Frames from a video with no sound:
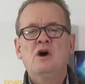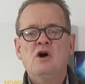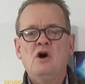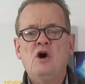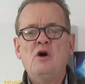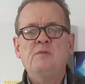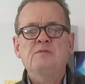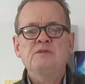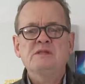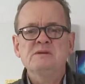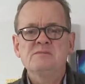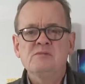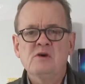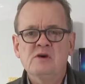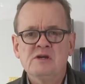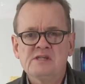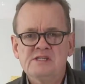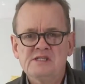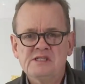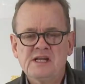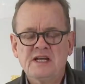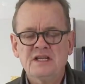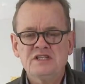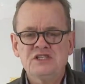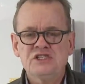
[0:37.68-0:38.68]

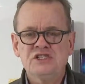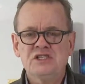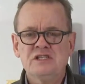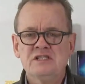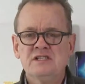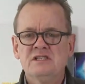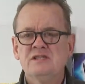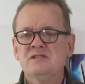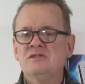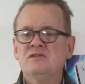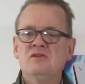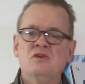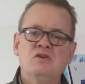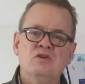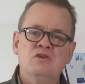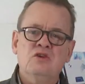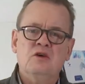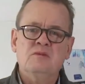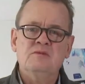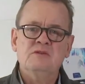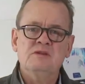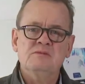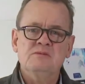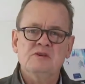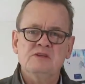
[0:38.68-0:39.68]
optimization and
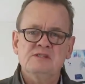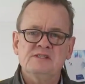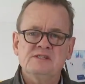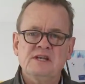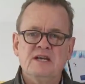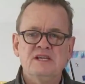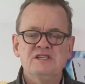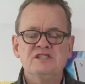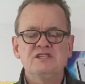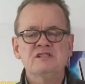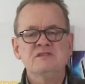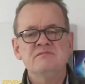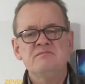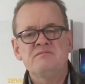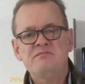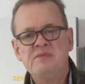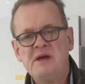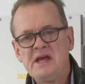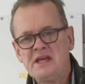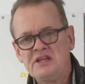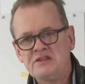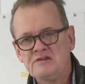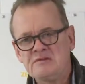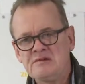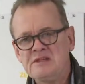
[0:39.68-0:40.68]
non-optimization,
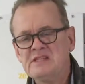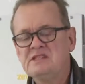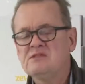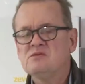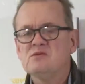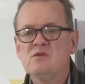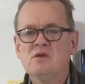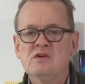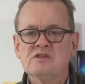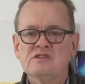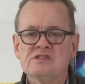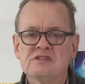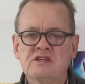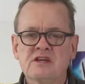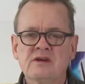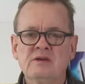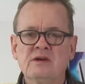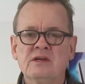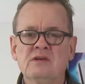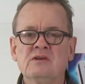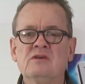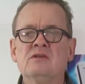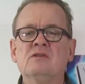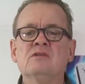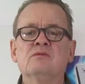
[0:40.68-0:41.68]
batteries, what's
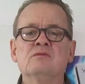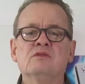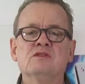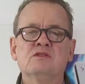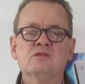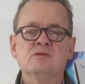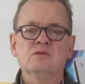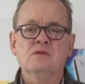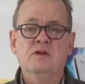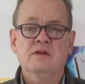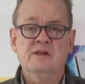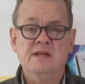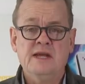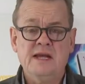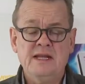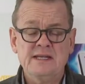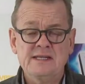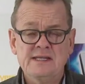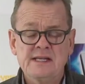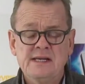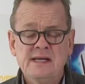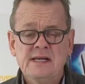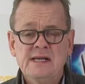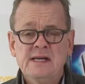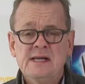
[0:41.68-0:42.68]
going on with all of that.
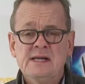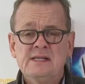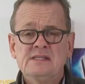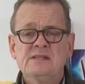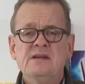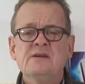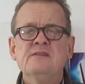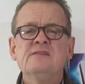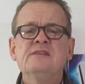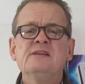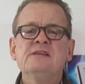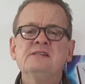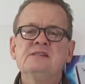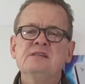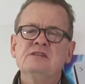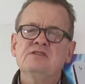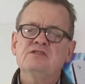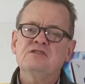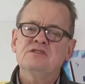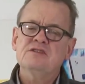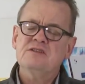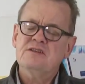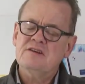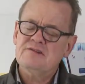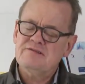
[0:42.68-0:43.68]
So there's a
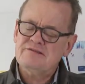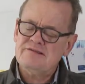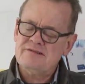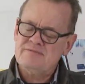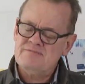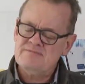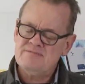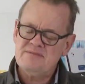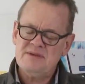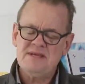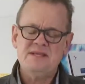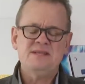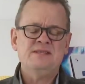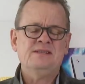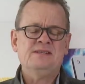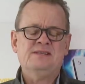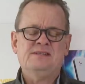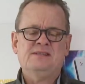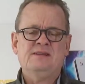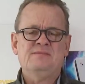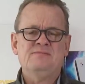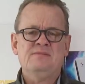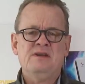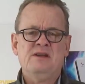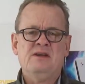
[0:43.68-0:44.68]

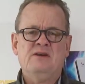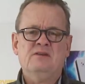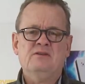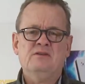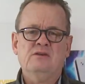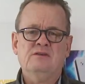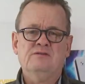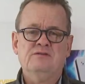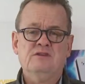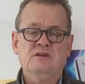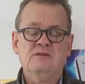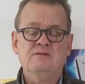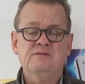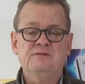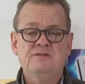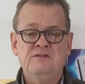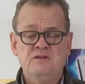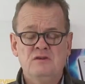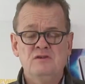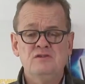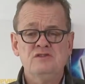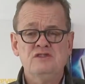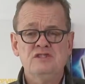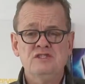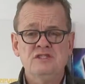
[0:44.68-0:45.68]
tremendous amount of
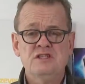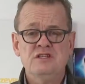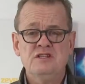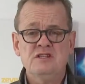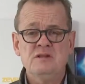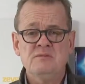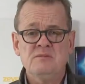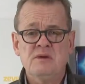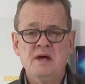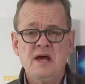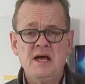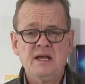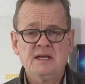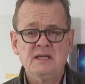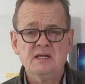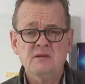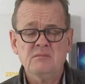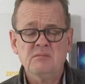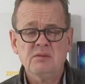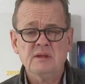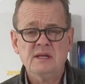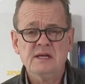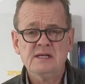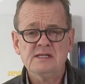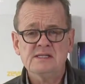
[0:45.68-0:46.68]
confusion in the
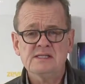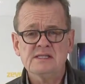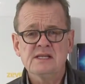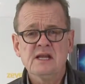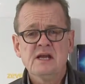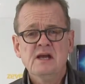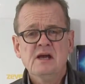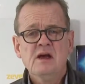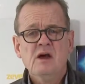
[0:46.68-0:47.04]
marketplace.